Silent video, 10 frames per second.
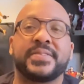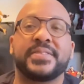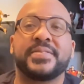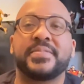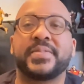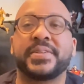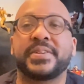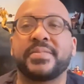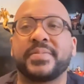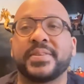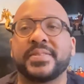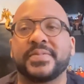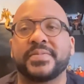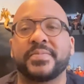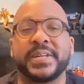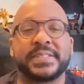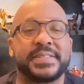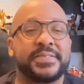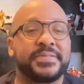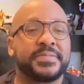I know I bought a couple gifts for myself.